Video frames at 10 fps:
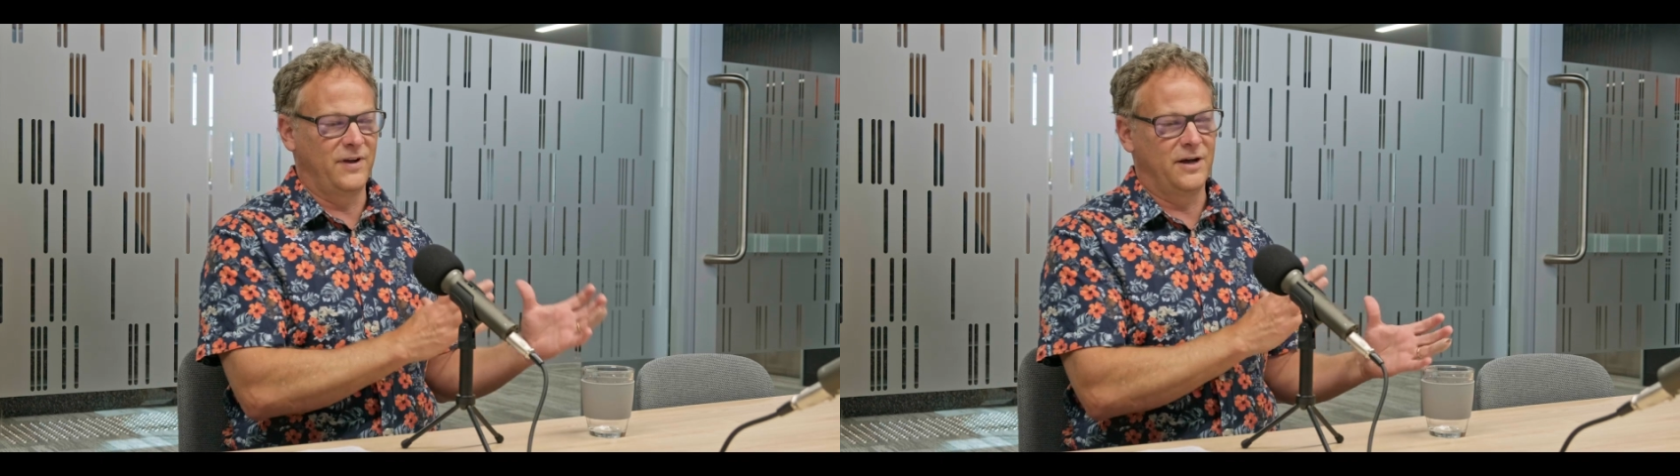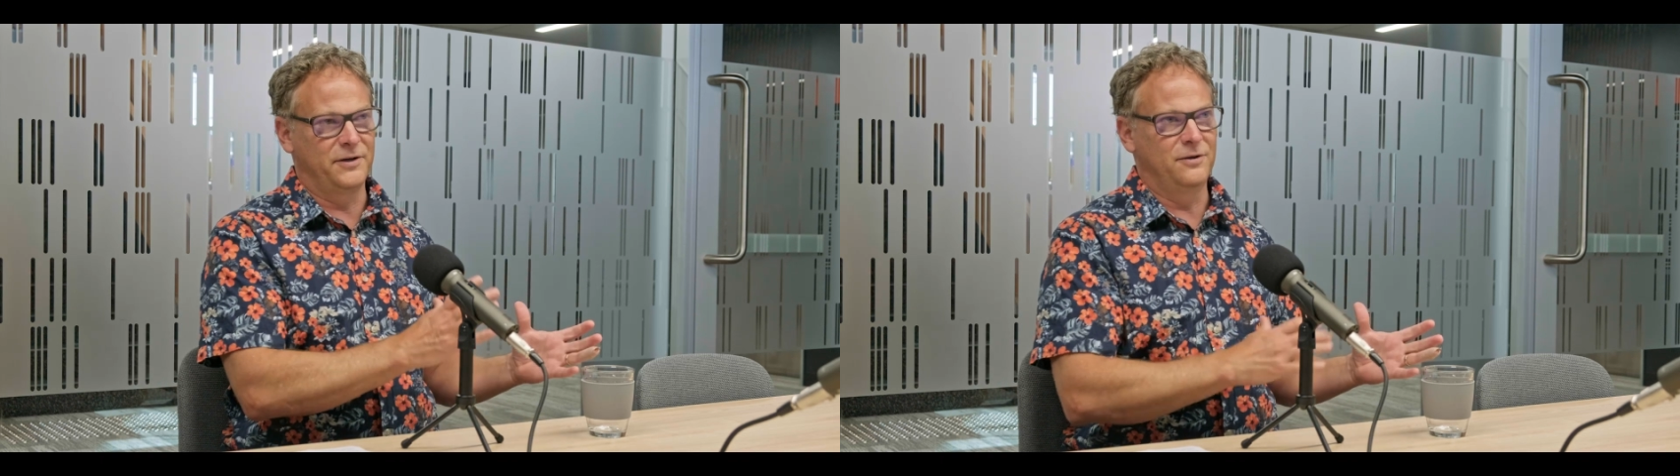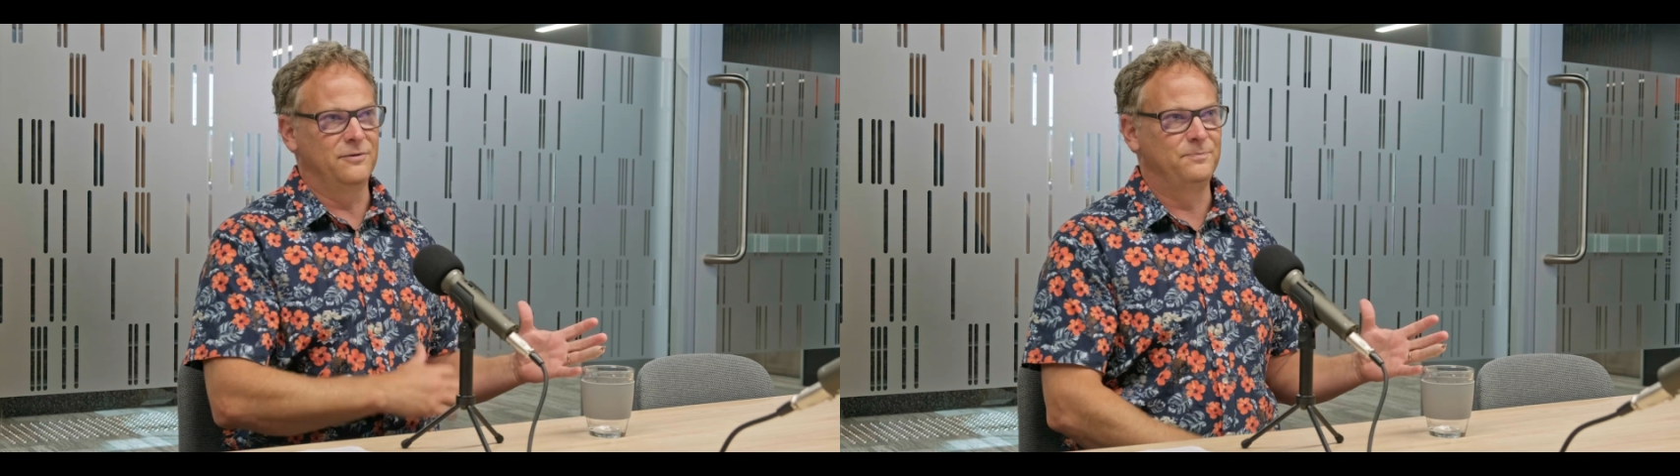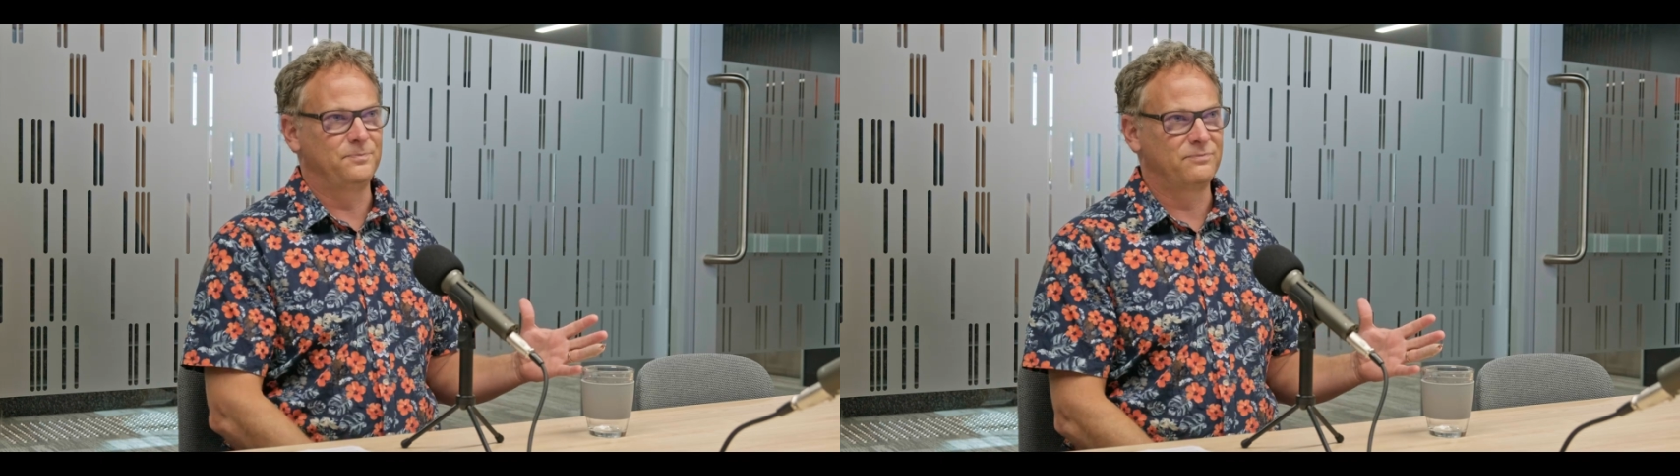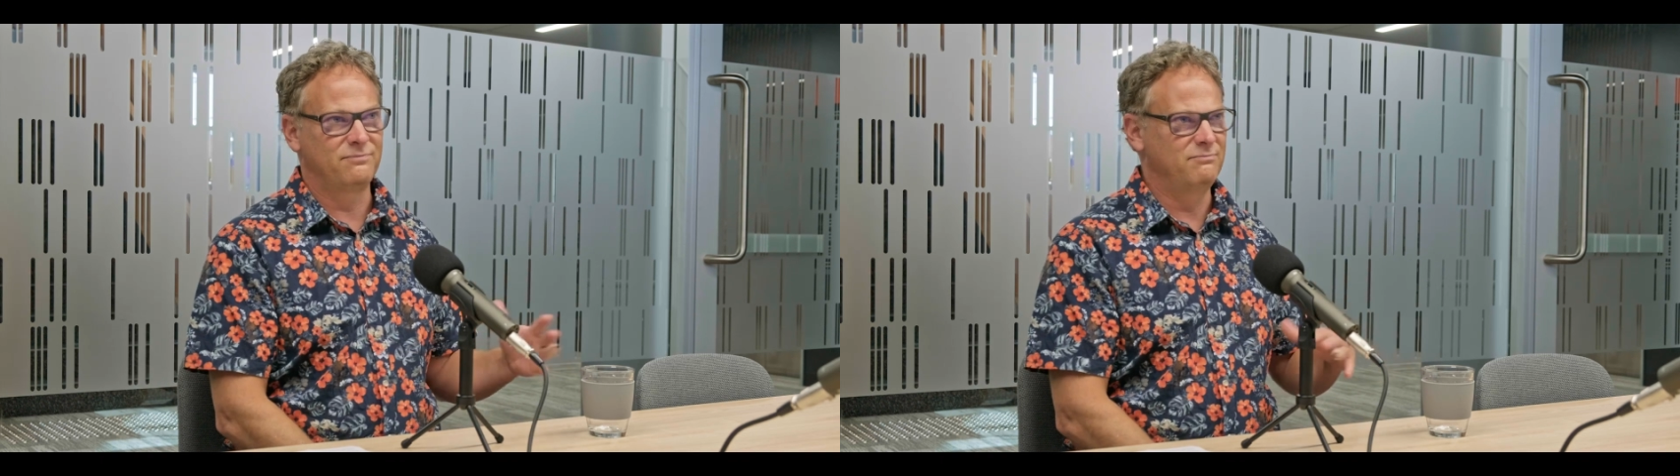value
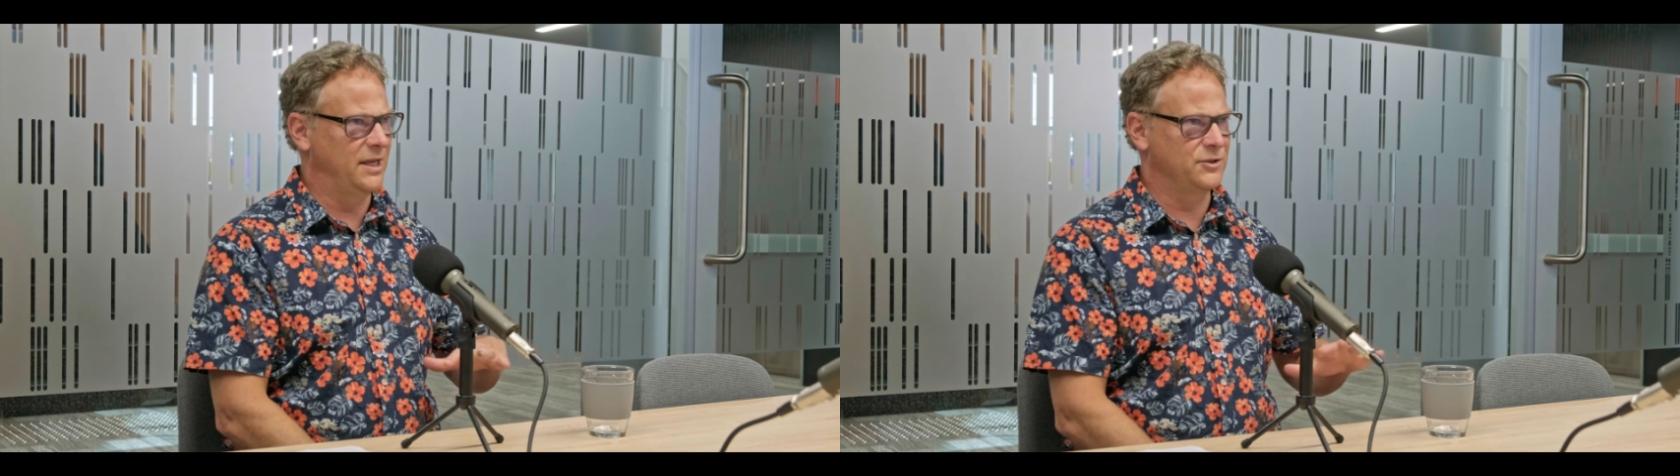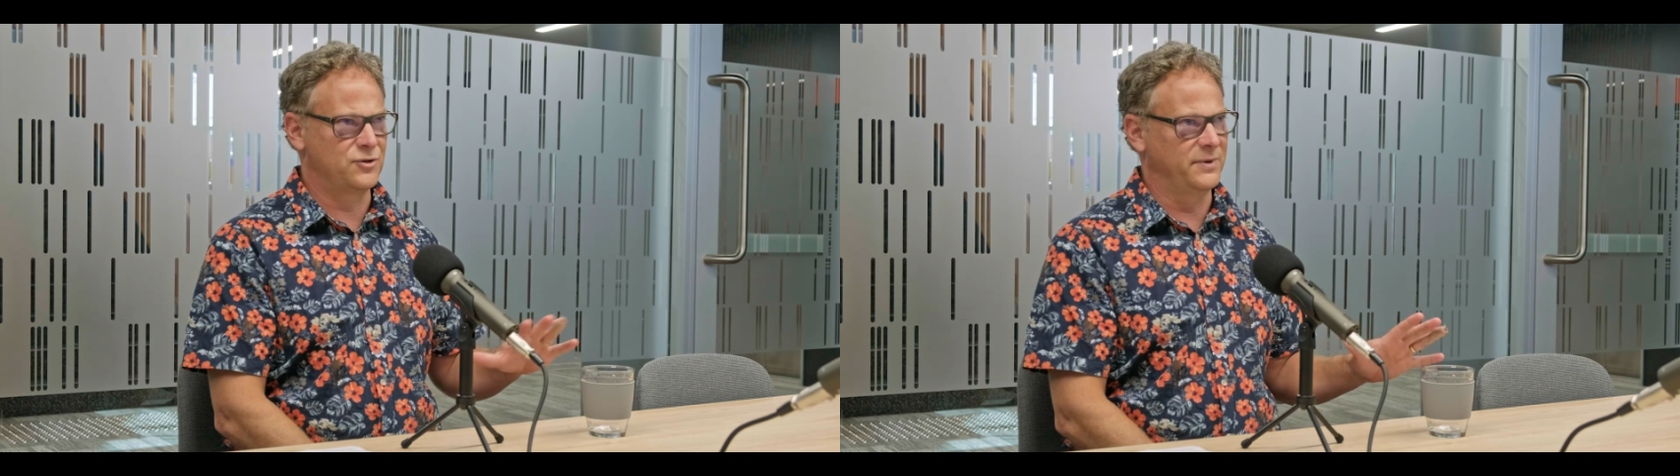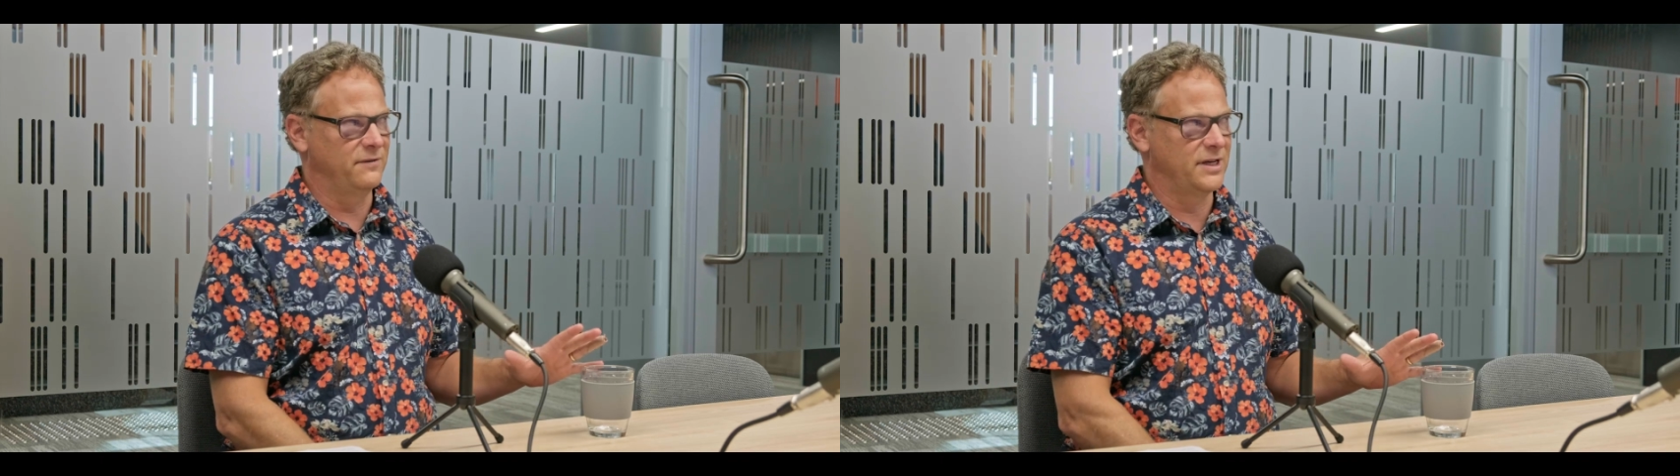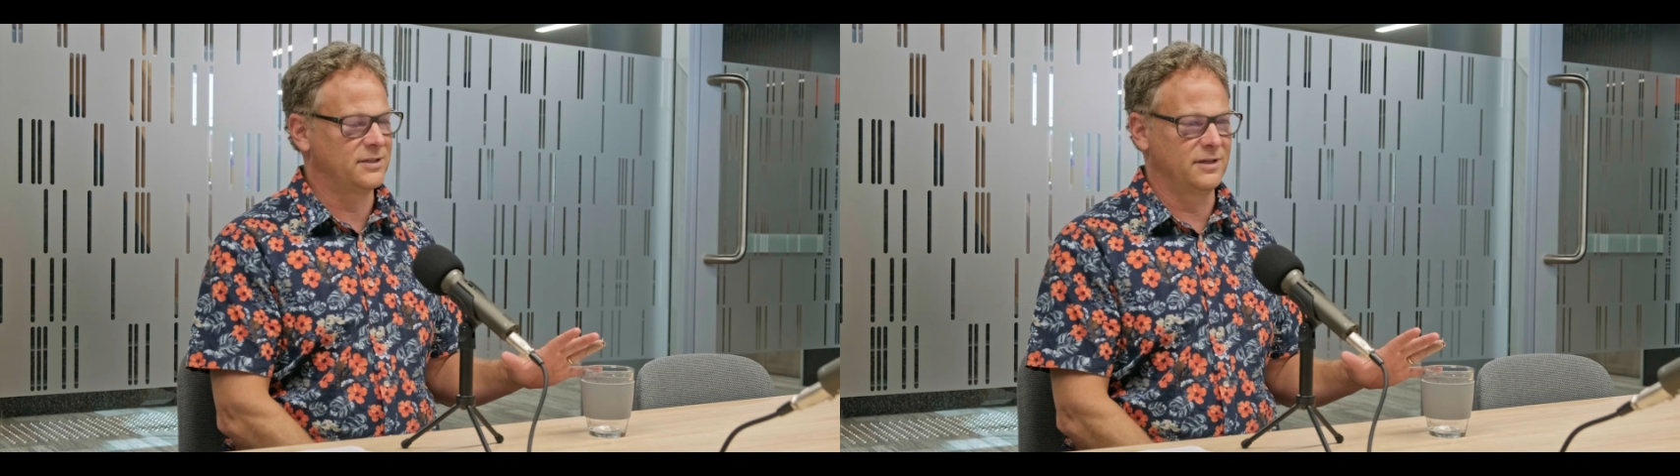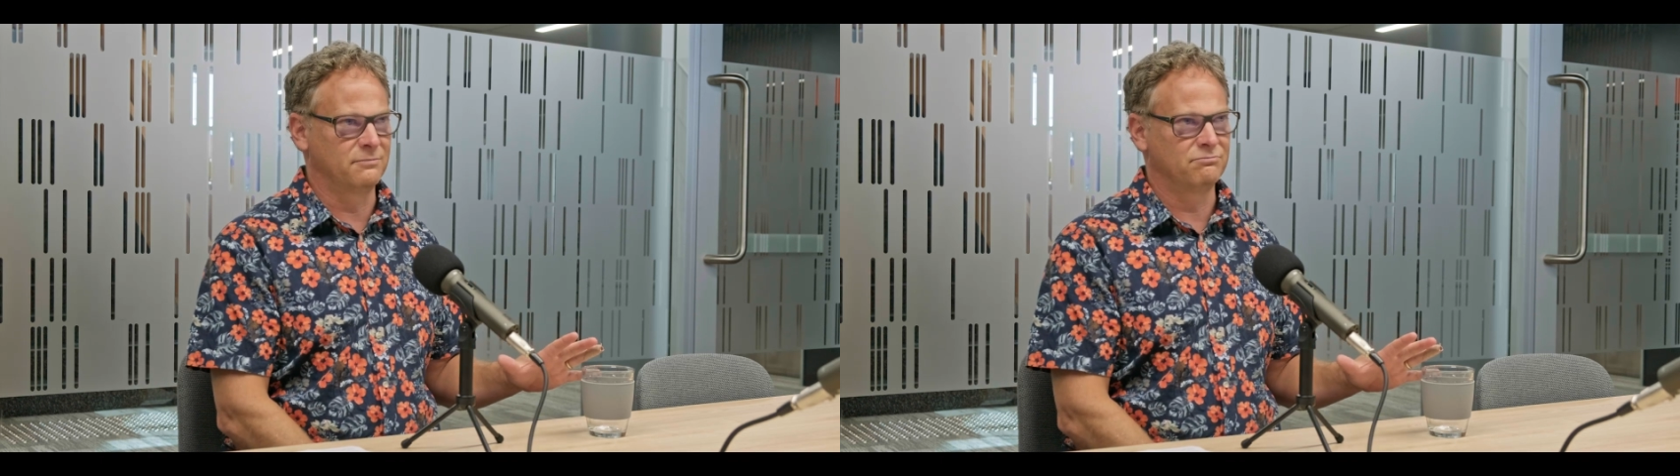mainstream
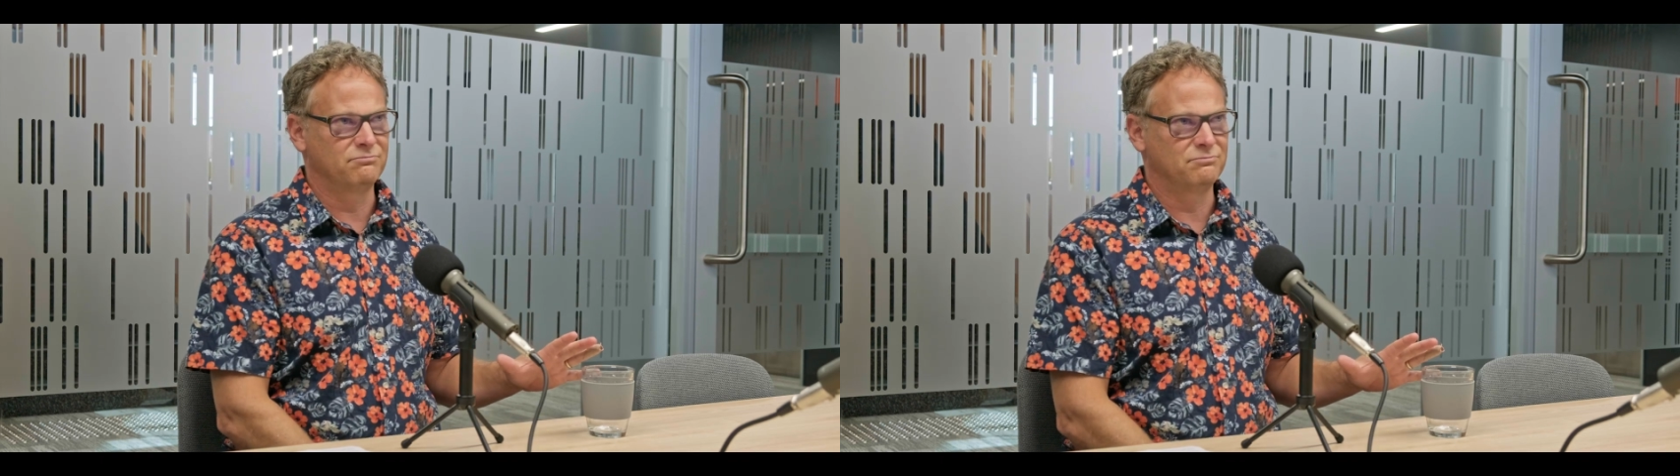investing.